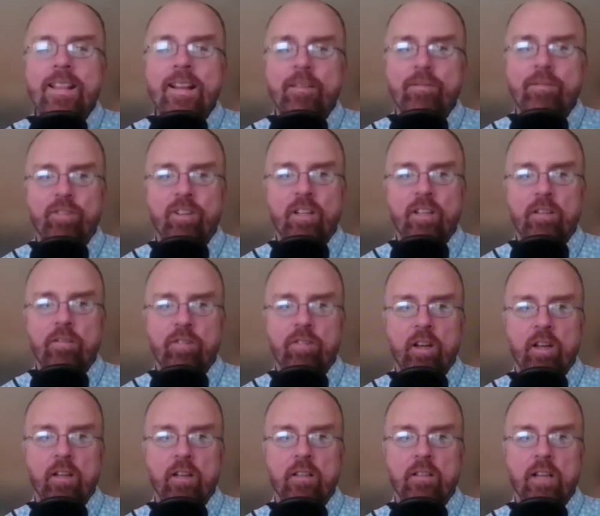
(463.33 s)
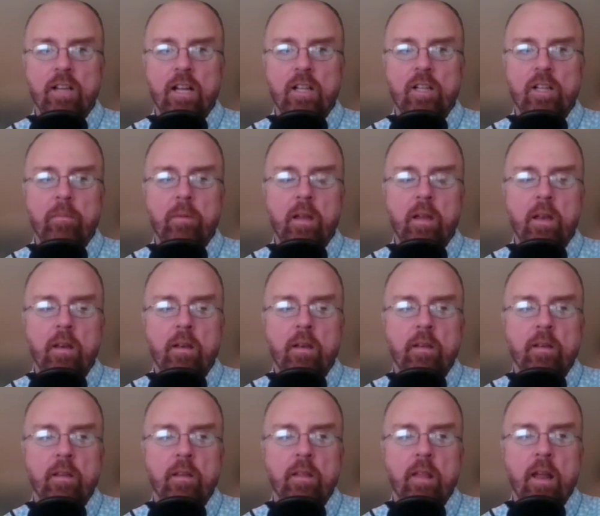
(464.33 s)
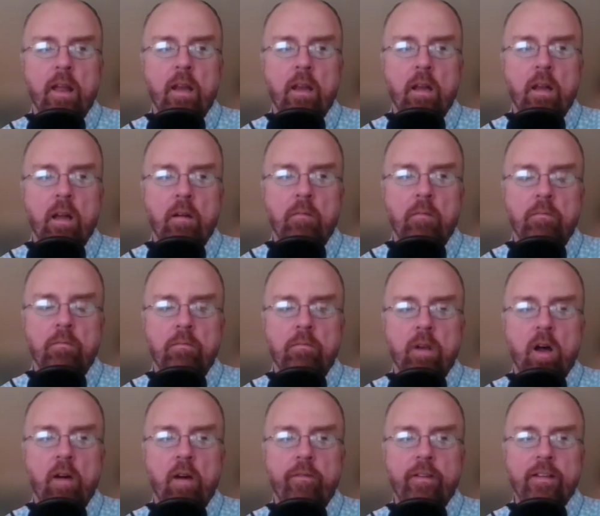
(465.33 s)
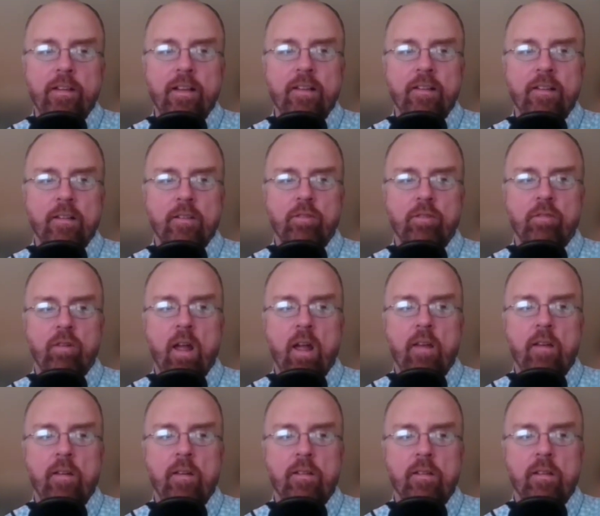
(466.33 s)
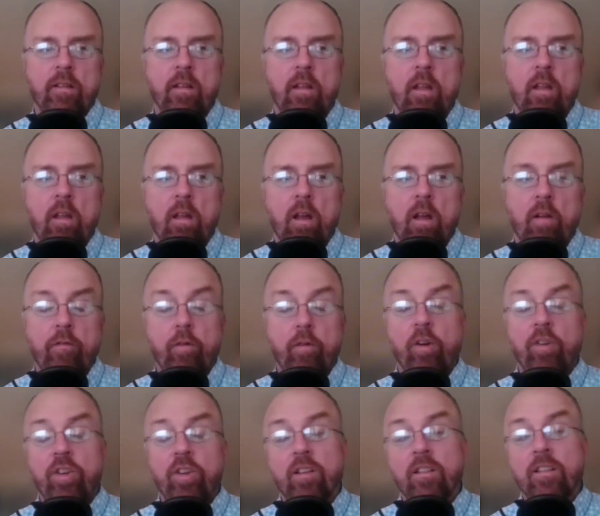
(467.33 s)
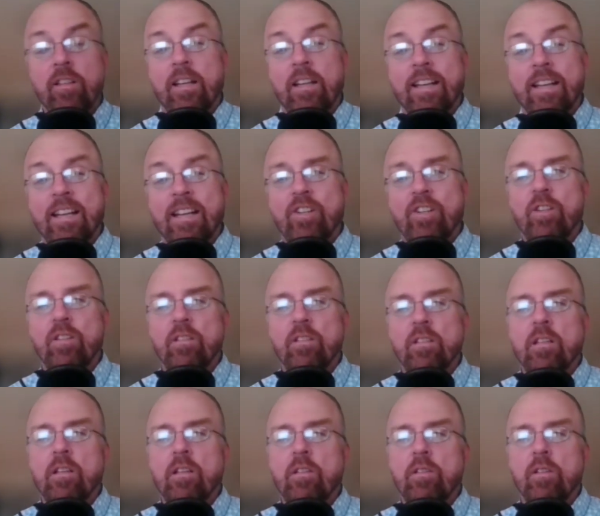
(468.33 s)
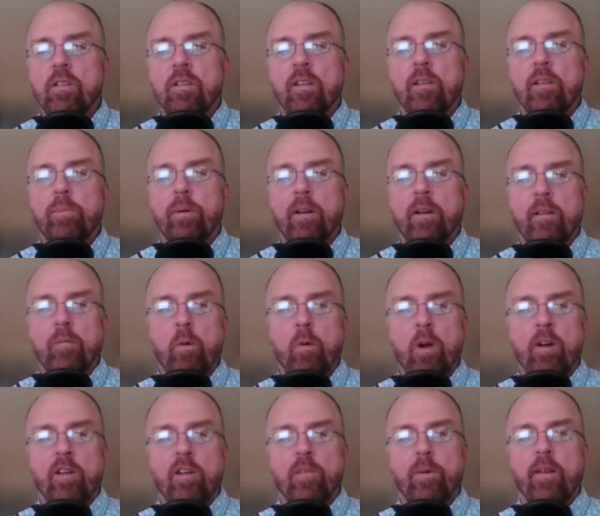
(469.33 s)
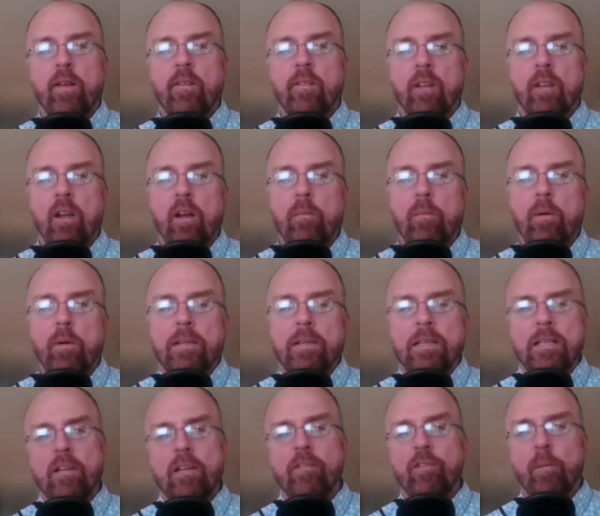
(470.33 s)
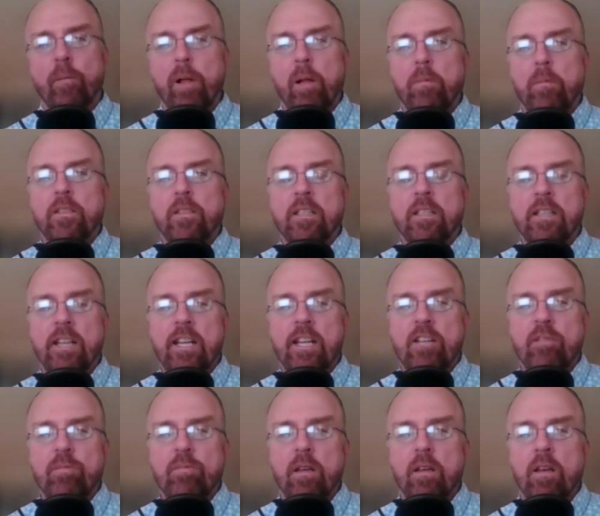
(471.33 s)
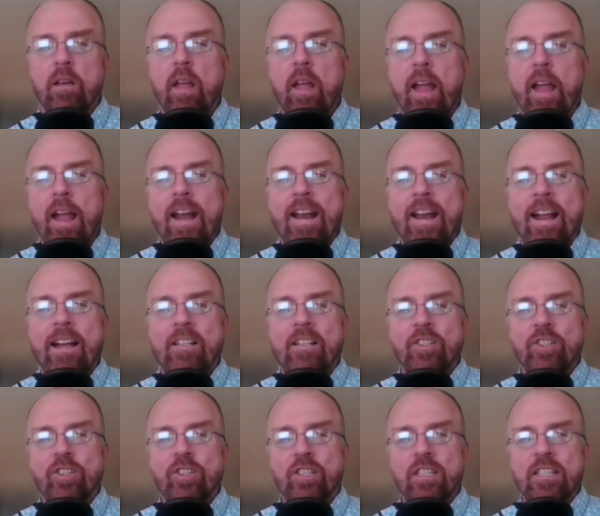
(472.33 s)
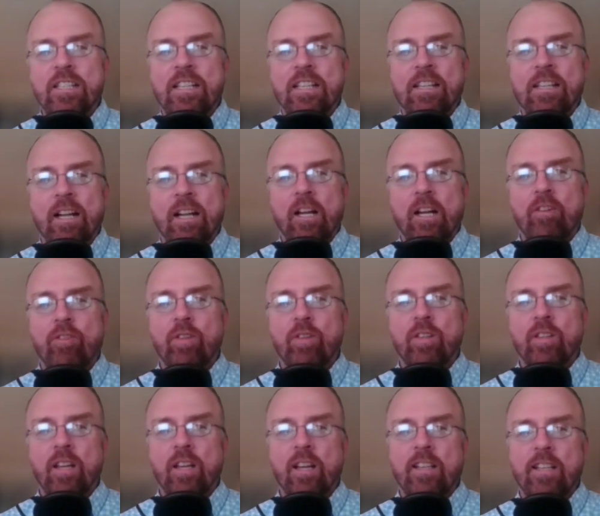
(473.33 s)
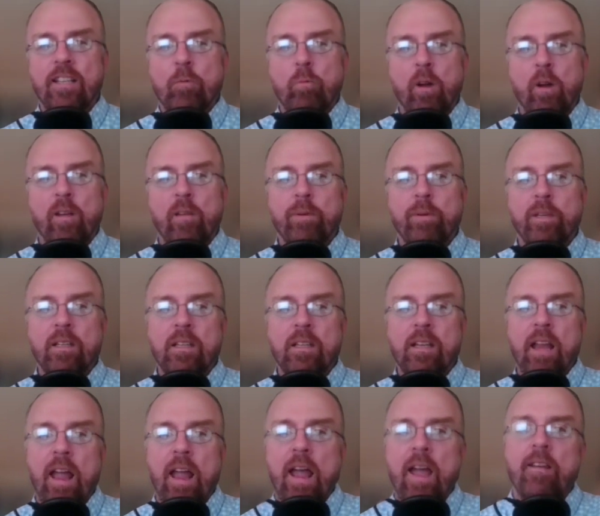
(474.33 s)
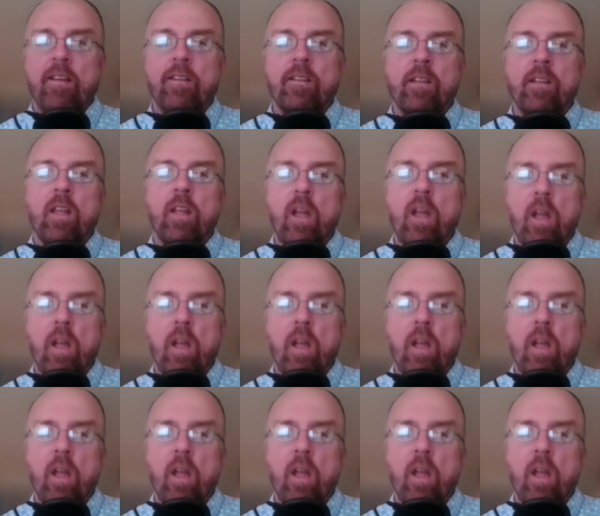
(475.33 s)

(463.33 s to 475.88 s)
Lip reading: that's really a critical element that often gets addressed, unfortunately, occasionally just as buzzwords by some, but meaningful public engagement and actually understanding what's being asked